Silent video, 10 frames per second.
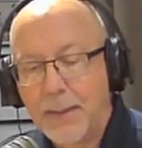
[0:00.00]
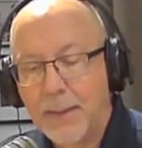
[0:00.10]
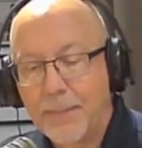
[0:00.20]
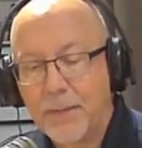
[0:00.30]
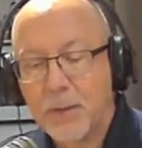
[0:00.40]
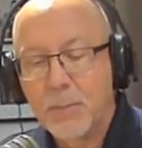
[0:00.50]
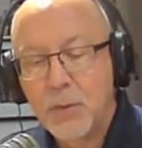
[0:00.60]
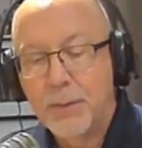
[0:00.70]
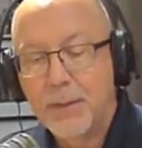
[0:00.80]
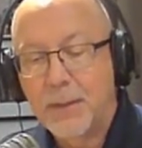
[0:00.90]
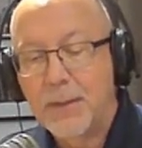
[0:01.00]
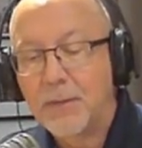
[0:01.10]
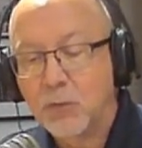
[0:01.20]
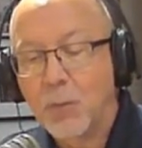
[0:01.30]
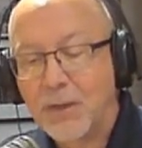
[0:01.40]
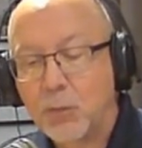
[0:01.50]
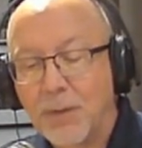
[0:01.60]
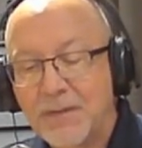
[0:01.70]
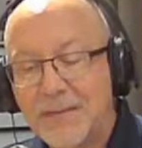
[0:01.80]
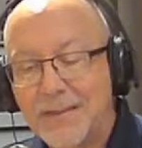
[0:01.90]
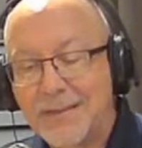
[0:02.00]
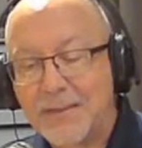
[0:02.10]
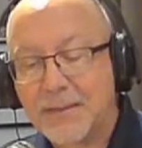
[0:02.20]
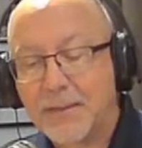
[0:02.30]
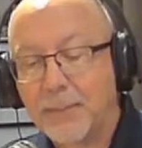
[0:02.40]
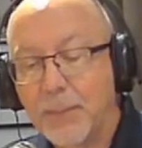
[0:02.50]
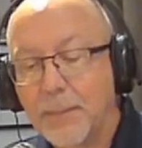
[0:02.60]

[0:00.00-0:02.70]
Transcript: And the community in the 2020 census,